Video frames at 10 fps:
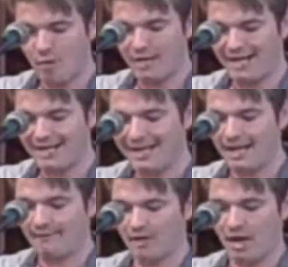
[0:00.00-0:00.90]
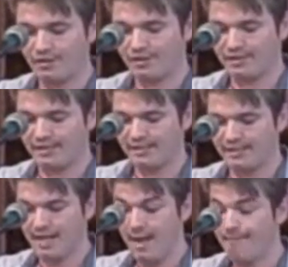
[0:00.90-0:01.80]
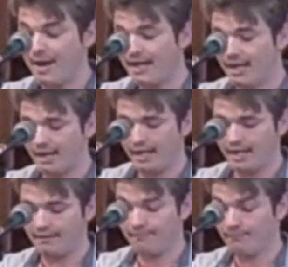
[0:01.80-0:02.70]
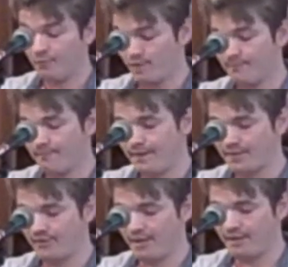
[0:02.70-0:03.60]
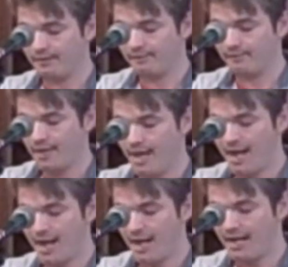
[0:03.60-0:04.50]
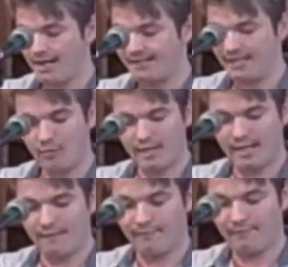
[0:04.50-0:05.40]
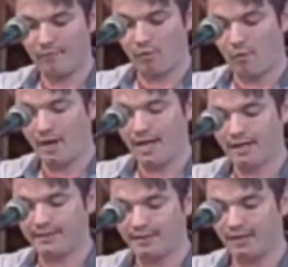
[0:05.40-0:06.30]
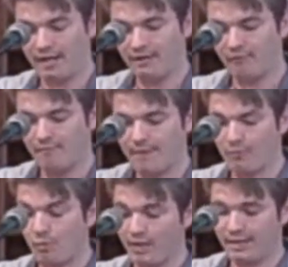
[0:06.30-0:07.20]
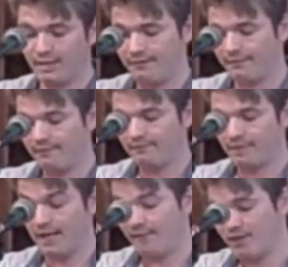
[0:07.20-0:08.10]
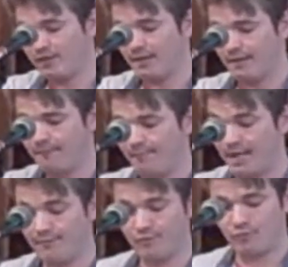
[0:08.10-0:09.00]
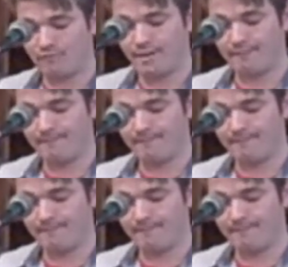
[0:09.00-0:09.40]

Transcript: going in and out of consciousness. Matt Elliott was my best friend, and I stayed with him for a while until I could remember where I lived. I eventually became his roommate.